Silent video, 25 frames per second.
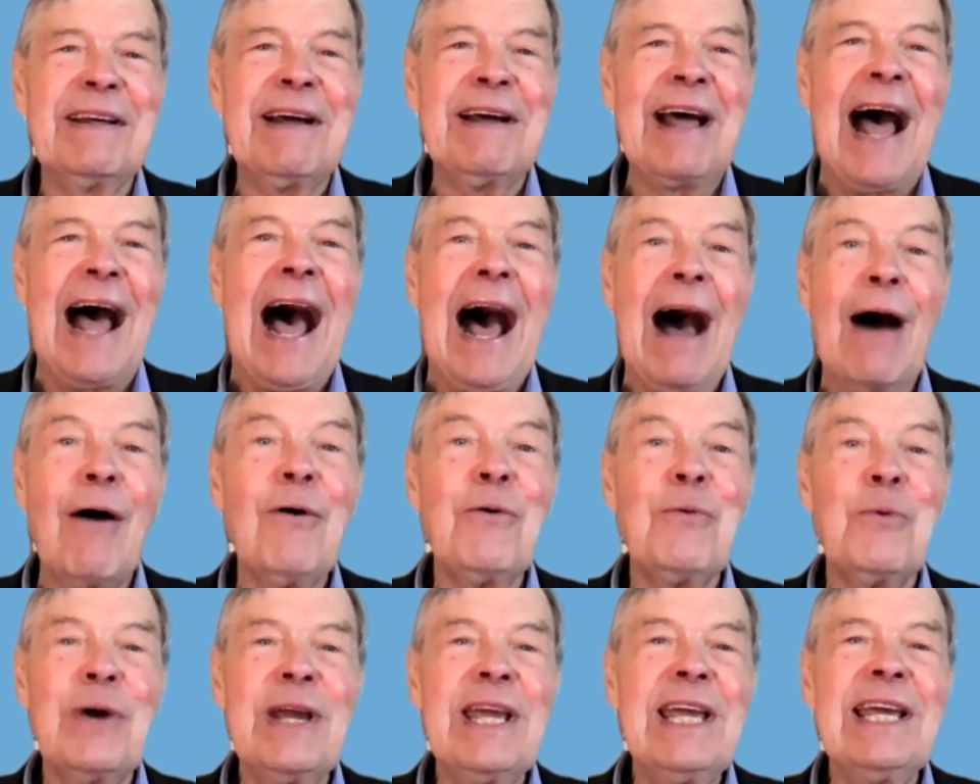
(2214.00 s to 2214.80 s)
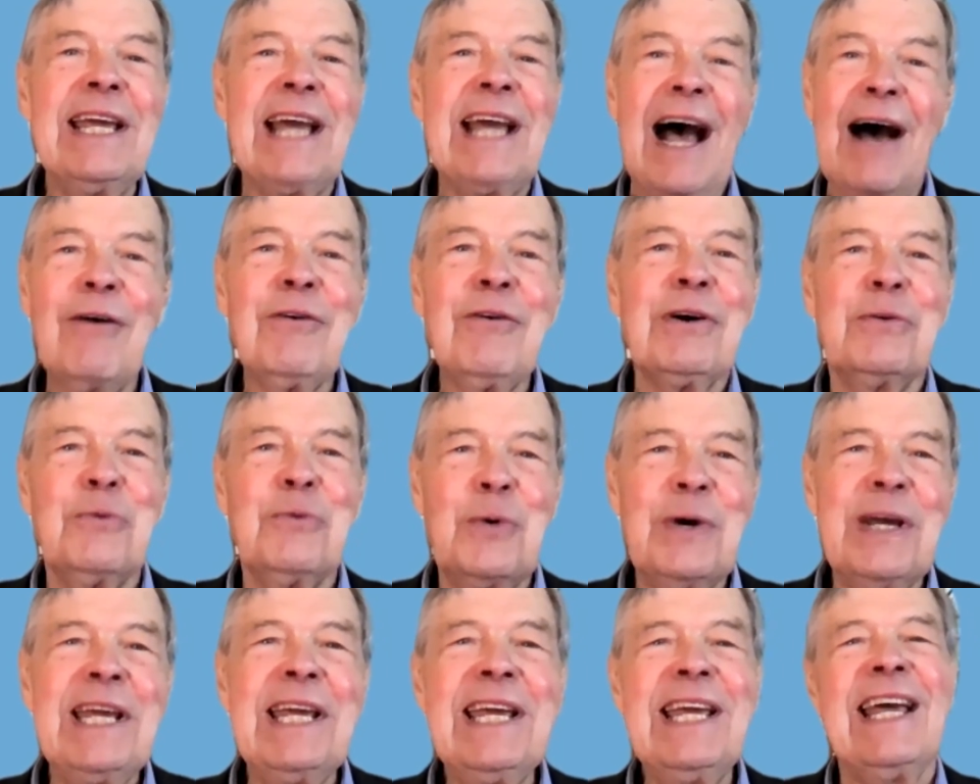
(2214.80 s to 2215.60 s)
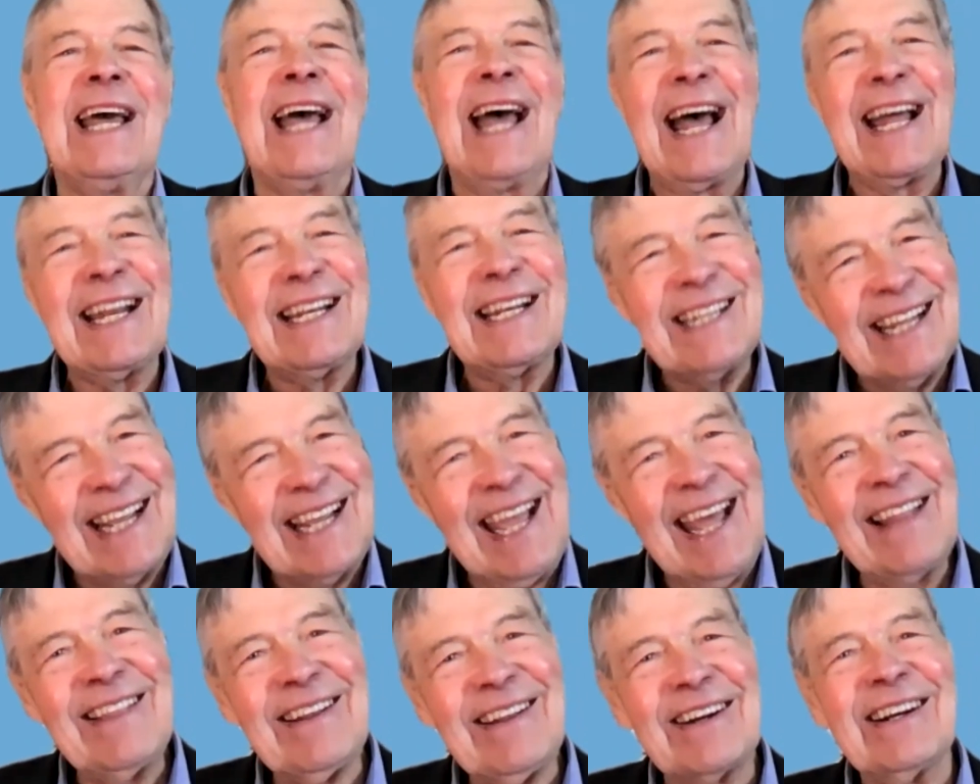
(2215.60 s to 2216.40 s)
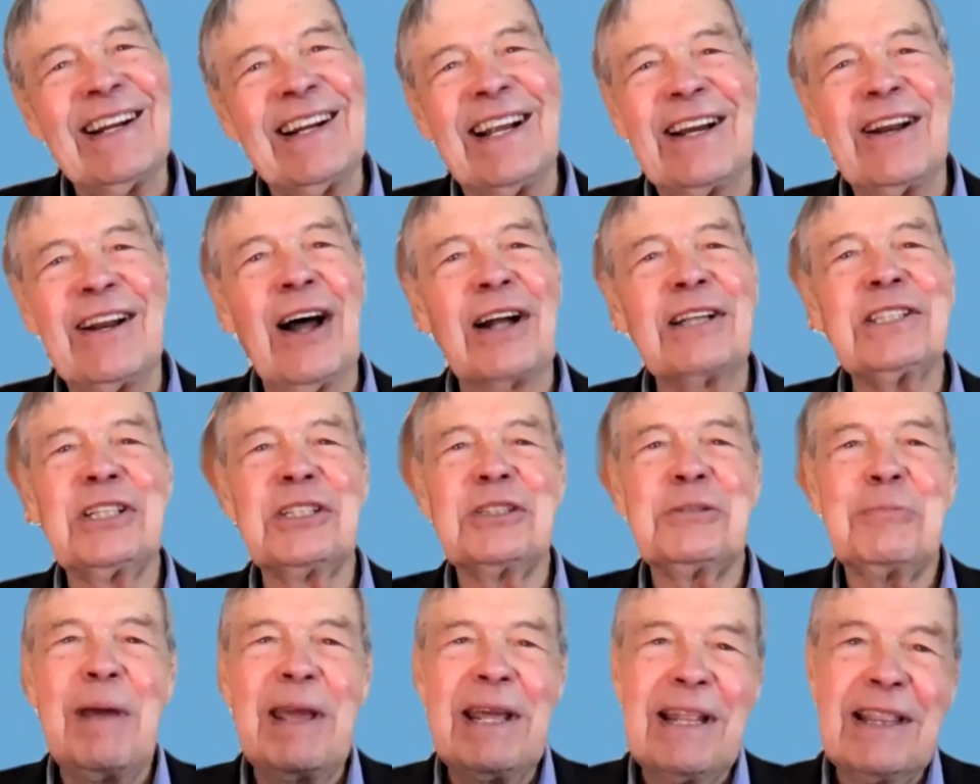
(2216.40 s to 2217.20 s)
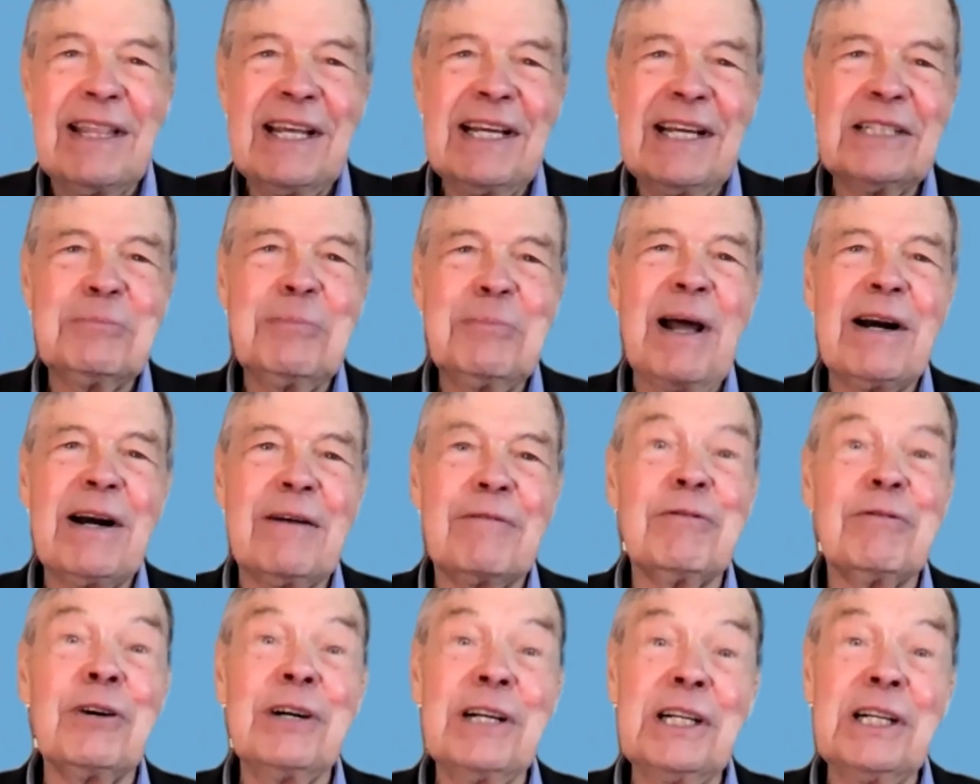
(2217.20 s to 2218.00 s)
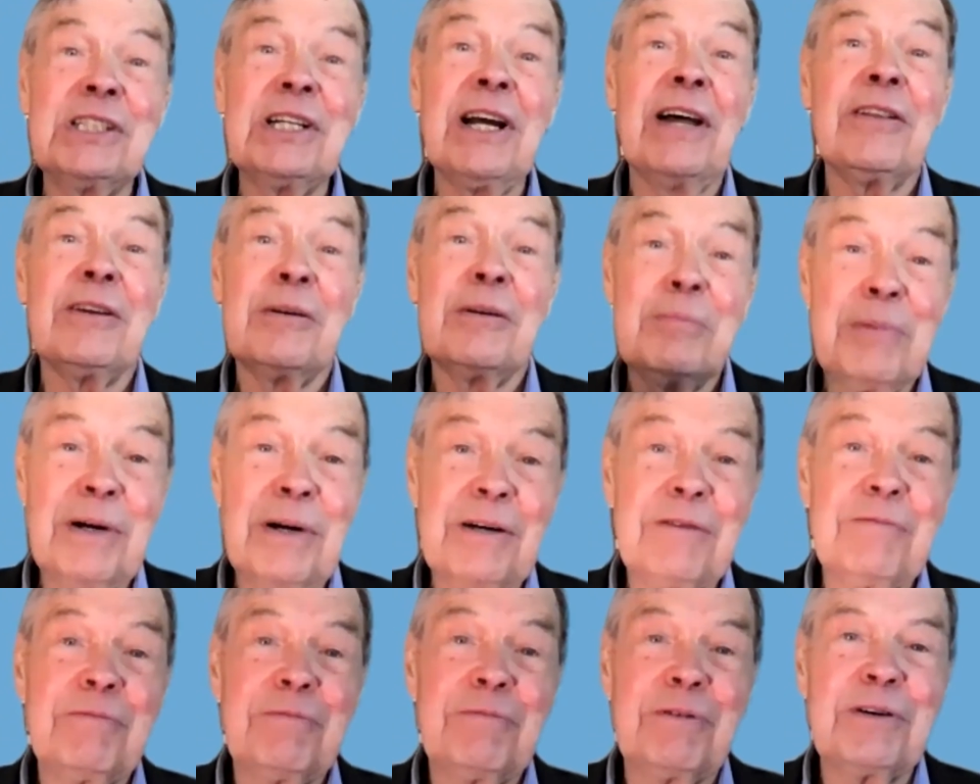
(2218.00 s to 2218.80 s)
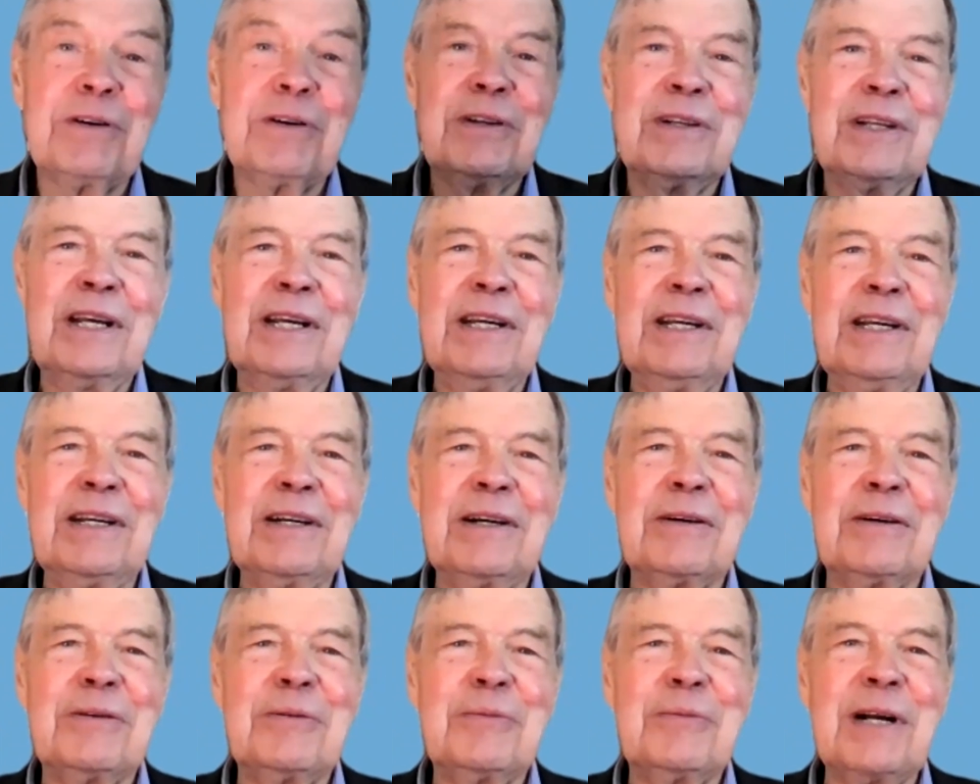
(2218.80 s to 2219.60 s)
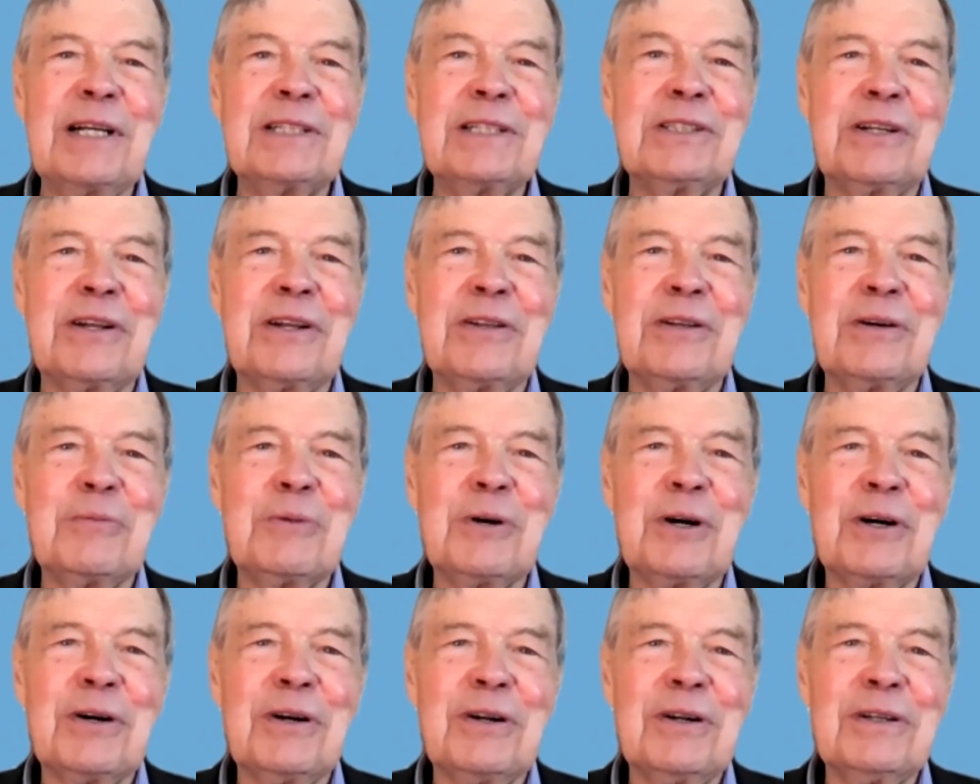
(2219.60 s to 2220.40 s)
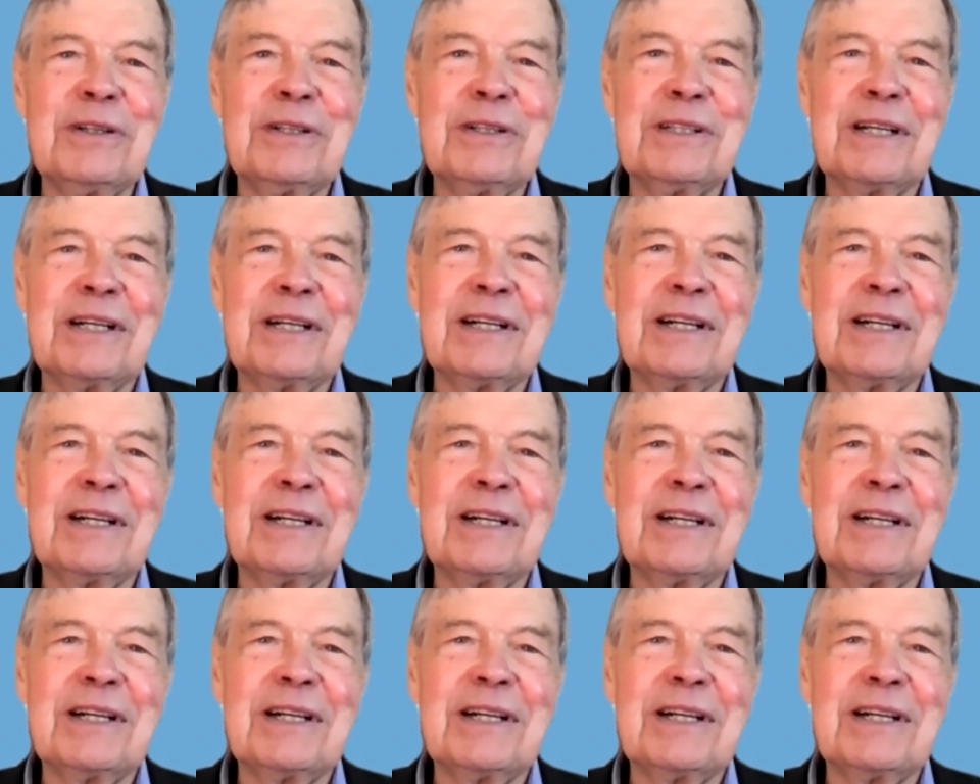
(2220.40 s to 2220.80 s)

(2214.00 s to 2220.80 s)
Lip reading: how can we together not just make things better for each other, but for the rest of the world